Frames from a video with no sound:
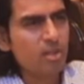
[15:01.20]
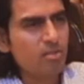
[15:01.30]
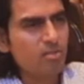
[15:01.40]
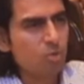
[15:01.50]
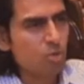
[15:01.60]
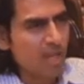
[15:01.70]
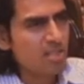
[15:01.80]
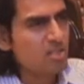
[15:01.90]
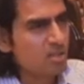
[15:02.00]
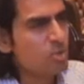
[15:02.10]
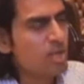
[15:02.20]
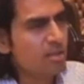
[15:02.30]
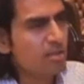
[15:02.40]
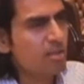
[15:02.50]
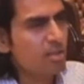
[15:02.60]
then you can still do that
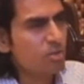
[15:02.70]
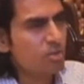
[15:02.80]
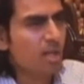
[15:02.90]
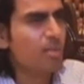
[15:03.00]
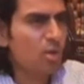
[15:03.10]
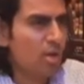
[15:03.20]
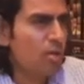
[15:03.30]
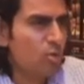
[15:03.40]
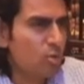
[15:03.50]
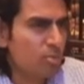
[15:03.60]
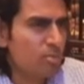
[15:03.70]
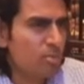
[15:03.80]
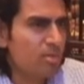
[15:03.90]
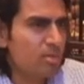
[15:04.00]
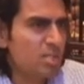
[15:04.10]
in India, you think? Not, i
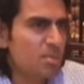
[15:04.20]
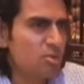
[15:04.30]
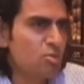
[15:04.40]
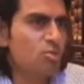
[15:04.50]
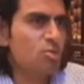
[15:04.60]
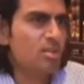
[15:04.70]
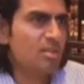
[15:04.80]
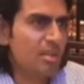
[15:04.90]
don't expect you to do it in